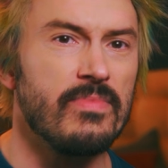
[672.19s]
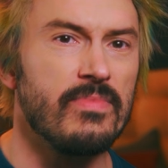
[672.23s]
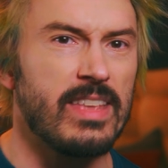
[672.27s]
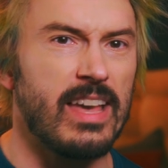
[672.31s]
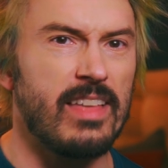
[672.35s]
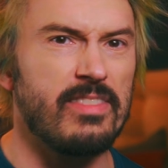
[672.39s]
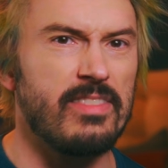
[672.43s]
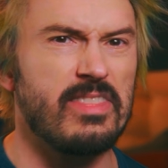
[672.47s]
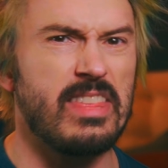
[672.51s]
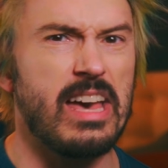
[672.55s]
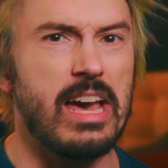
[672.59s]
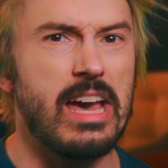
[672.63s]

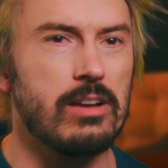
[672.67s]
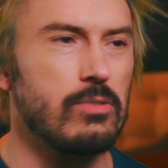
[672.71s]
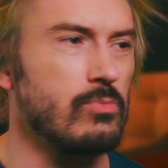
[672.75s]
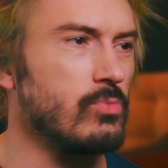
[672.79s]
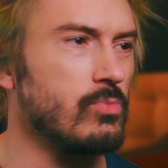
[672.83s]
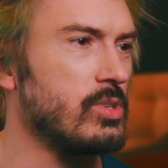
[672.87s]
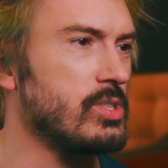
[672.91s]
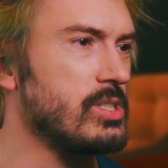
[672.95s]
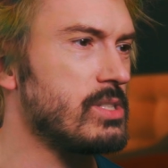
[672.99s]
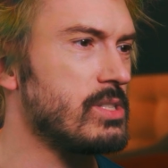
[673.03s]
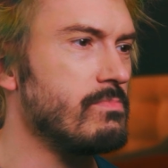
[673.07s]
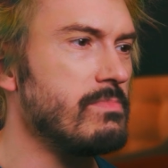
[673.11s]
and that
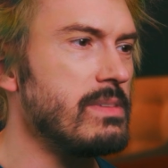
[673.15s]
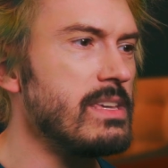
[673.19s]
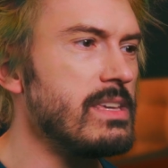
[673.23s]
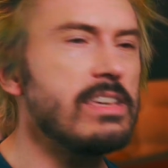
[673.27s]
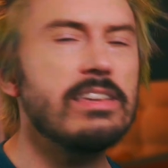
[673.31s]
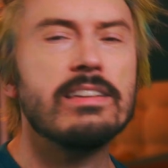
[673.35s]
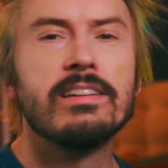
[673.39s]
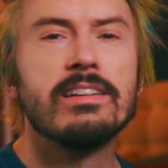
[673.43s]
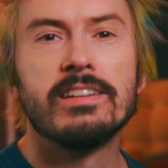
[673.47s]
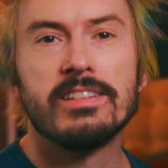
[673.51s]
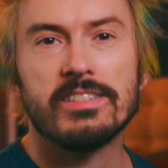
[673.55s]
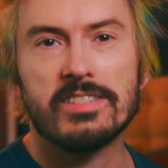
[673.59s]
was
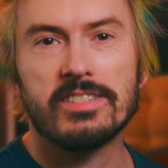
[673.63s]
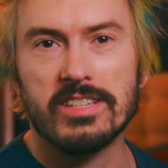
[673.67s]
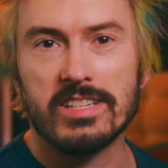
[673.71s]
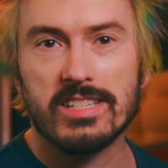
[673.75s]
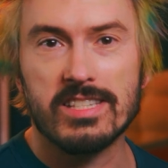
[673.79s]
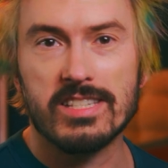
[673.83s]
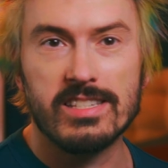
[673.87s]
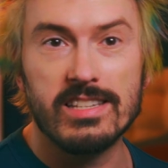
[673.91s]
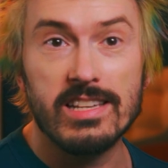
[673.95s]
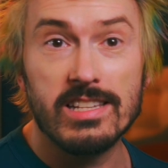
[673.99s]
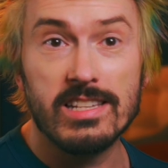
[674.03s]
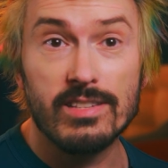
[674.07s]
me
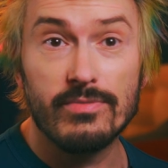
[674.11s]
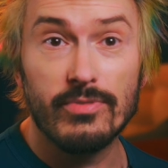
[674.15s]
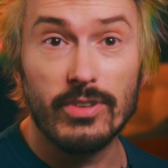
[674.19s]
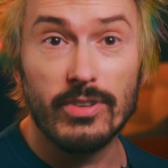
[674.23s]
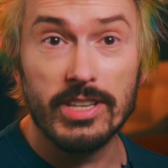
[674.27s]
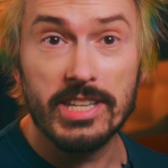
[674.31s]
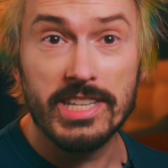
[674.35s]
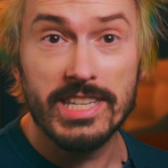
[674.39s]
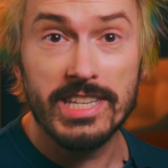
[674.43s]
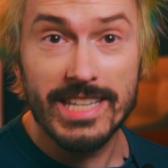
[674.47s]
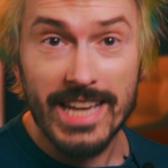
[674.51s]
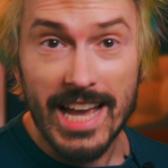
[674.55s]

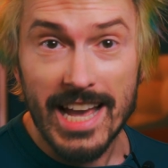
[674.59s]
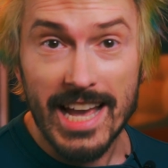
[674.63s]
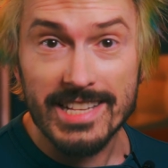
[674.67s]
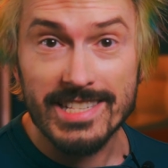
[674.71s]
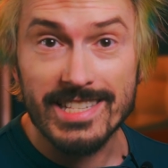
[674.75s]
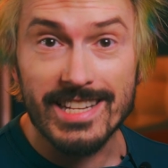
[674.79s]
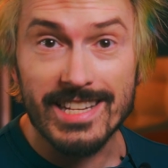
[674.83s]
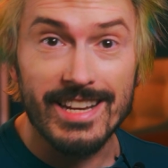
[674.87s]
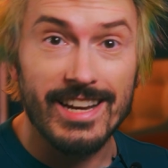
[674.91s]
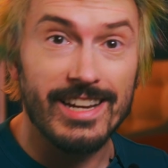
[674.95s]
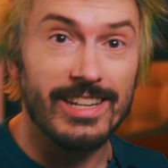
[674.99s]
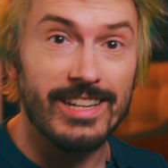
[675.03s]
successfully
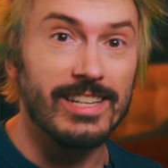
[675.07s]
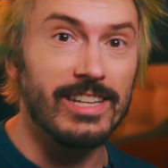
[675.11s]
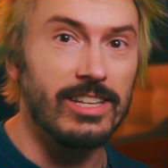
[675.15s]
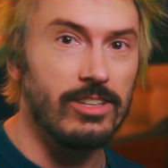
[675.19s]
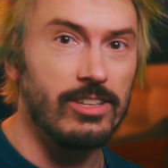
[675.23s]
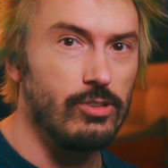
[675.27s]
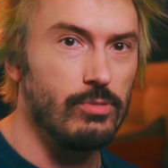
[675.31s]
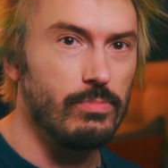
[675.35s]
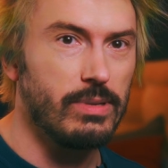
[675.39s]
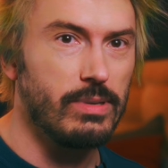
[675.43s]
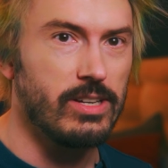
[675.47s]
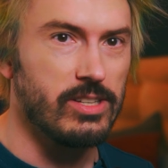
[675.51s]
gaslighting
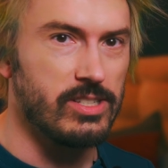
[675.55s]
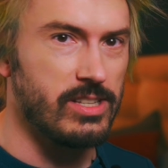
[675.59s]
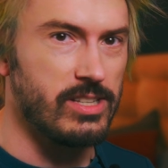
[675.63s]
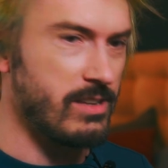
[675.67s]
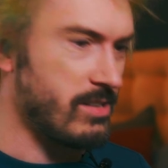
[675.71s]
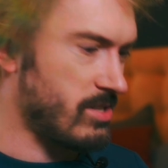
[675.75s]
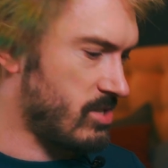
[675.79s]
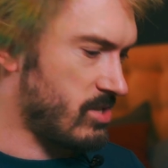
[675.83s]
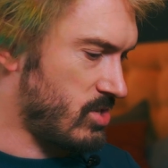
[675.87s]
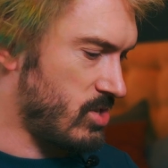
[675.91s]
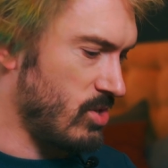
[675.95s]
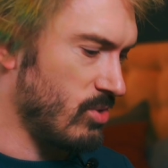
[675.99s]
you, because I
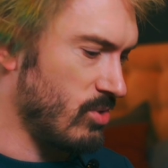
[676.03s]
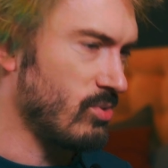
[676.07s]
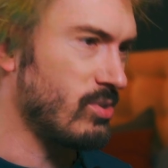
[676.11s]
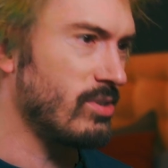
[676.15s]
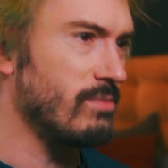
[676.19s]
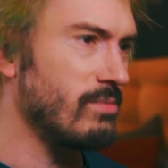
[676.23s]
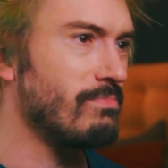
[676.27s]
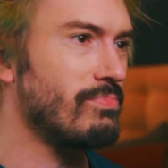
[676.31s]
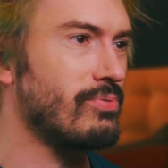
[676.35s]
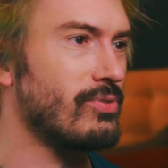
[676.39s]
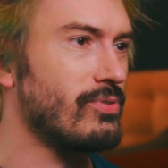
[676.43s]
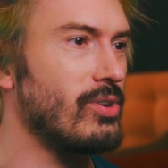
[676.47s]

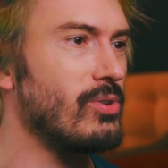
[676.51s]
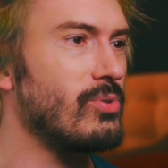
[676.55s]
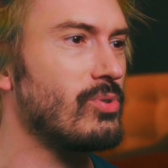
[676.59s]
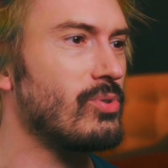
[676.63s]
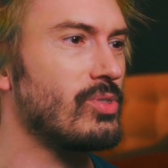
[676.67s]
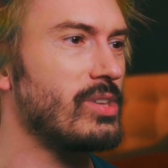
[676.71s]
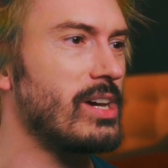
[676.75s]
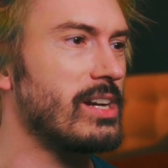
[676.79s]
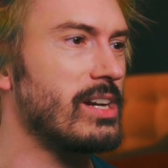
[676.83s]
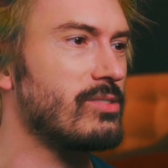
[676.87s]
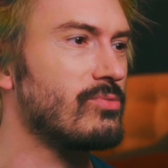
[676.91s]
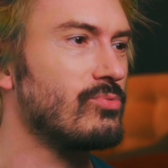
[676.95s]
totally
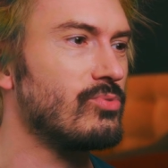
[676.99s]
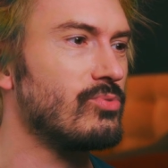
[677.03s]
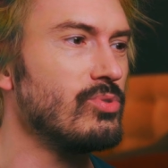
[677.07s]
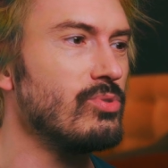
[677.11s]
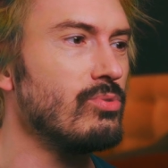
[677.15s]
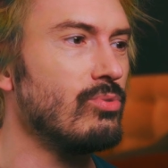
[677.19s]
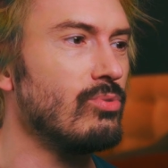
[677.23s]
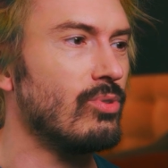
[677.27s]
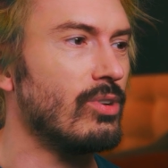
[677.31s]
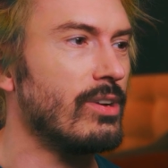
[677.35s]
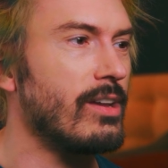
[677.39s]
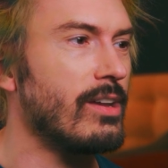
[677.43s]
broke that
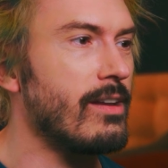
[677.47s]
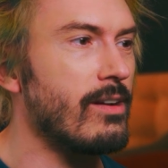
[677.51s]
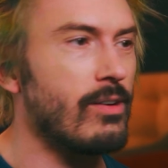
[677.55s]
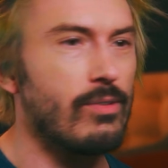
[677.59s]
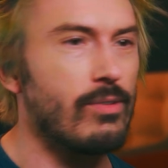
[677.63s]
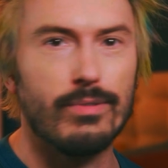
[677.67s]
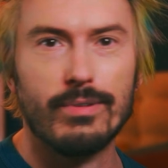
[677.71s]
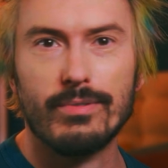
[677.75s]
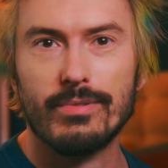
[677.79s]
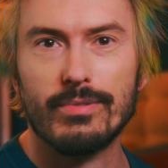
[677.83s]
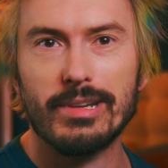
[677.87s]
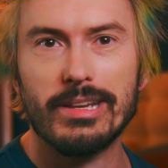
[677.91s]
rule here
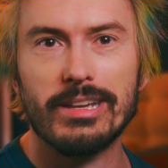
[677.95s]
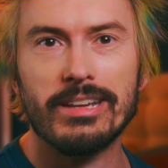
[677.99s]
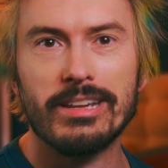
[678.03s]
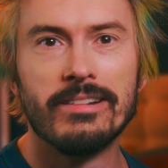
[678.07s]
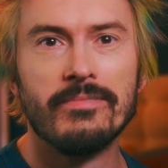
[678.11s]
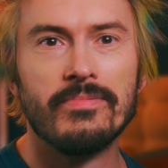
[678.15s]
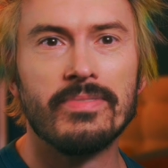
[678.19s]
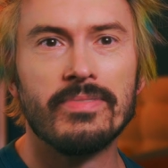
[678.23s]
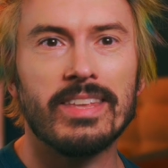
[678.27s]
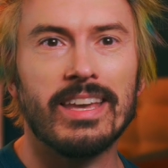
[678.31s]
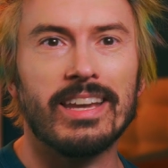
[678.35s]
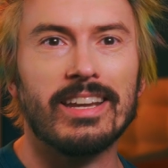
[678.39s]
when we
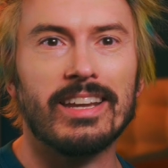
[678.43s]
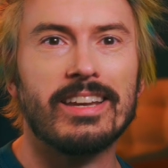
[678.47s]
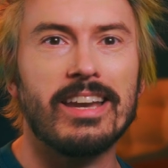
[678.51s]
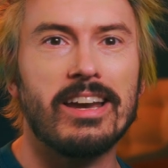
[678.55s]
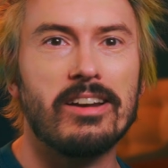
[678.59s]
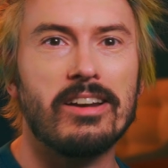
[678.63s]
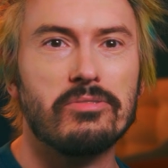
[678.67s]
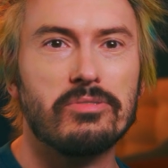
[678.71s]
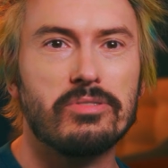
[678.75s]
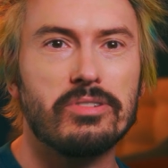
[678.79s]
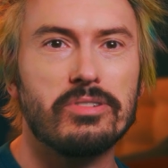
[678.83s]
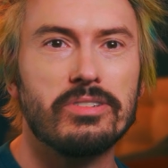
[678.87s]

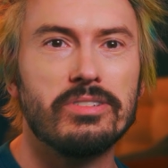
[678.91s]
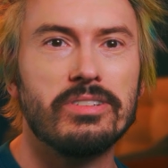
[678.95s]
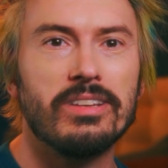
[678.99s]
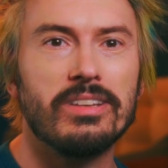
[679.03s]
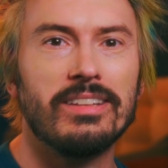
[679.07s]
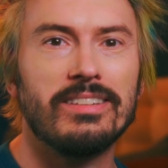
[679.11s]
encountered